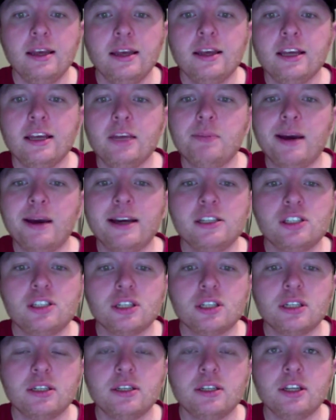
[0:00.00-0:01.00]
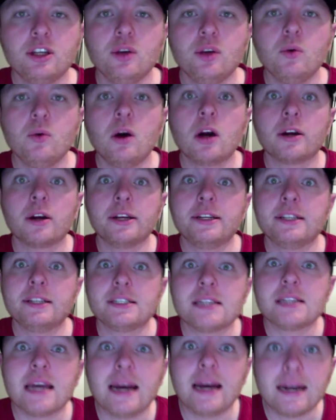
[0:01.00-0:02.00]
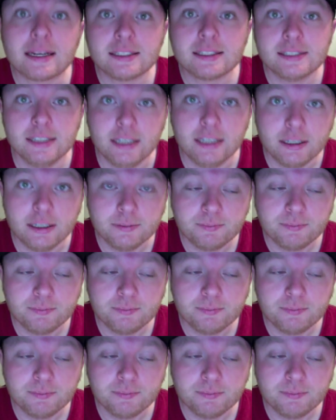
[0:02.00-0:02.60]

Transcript: Imagine you are in a taxi,